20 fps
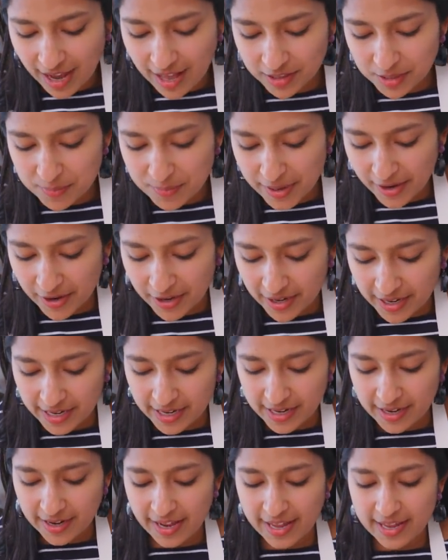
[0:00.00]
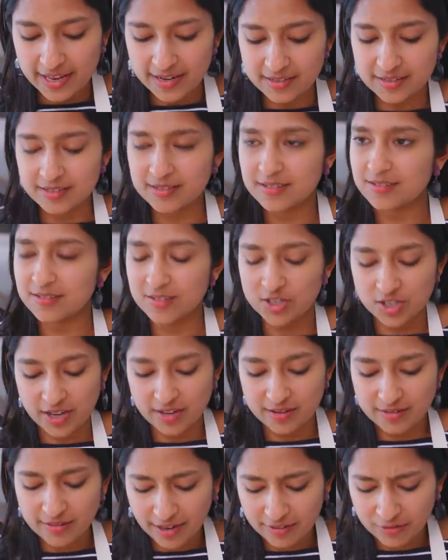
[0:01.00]
Helen Mary, and
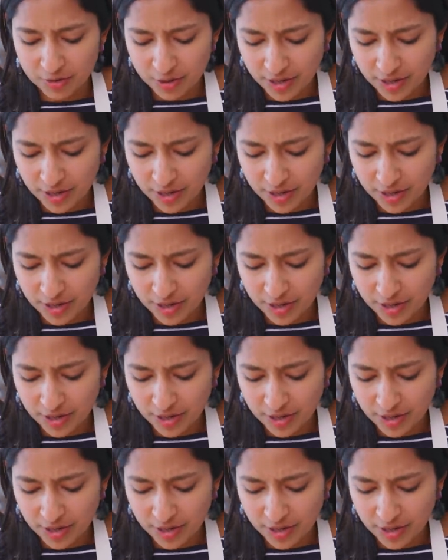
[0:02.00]
she had